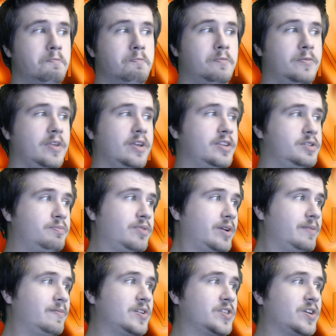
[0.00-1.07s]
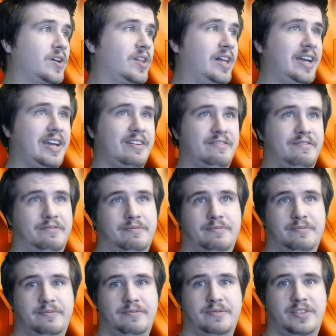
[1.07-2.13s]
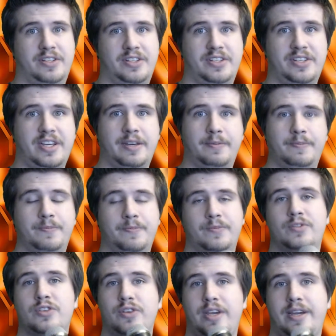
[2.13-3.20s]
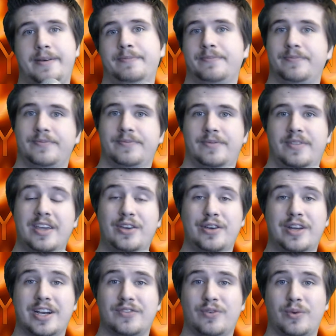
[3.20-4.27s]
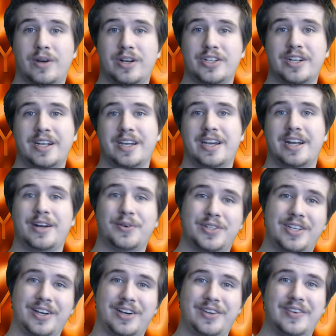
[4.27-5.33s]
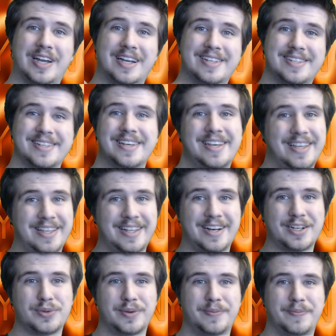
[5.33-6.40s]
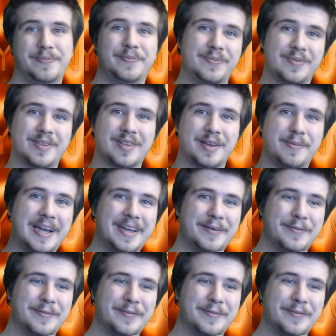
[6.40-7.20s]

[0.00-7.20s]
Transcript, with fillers: that's pretty much all I have to say. So yeah, thank you guys for watching, and I will see all of you guys in the next one. Goodbye.